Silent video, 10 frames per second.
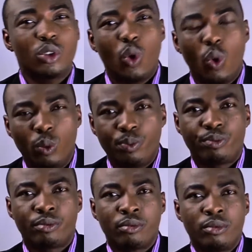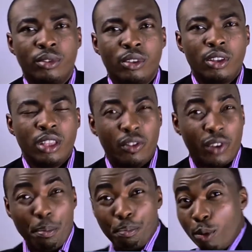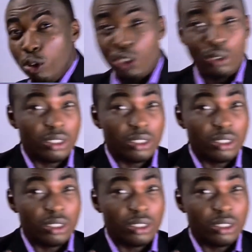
O. If I punch you in the